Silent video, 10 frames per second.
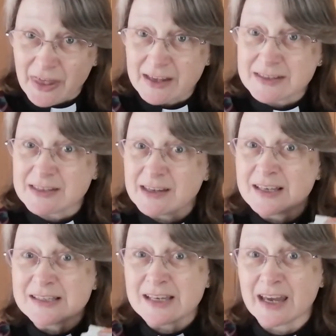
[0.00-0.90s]
that's
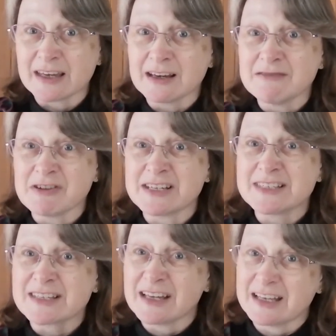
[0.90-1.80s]
taking a
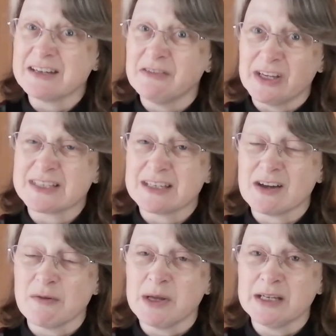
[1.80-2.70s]
risk and
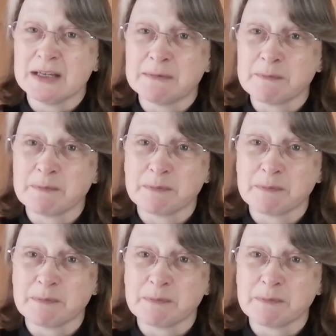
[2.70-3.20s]
investing our money.